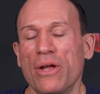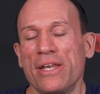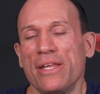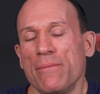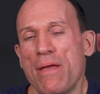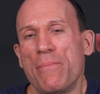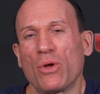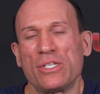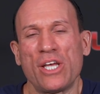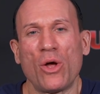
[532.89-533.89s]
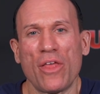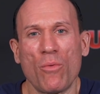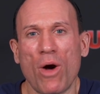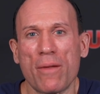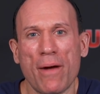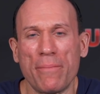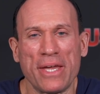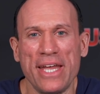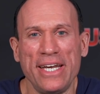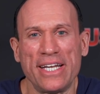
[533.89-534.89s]
And people can say all they want about
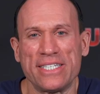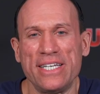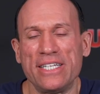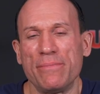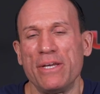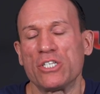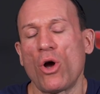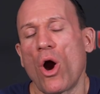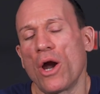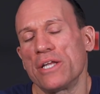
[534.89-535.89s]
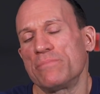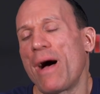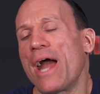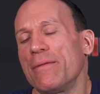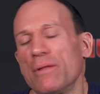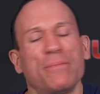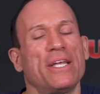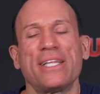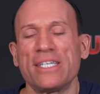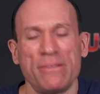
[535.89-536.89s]
bikini doesn't yeah. need to be as hard as bodybuilding, but
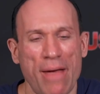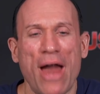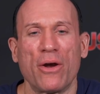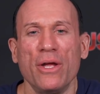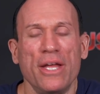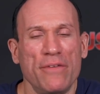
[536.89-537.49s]
it doesn't matter.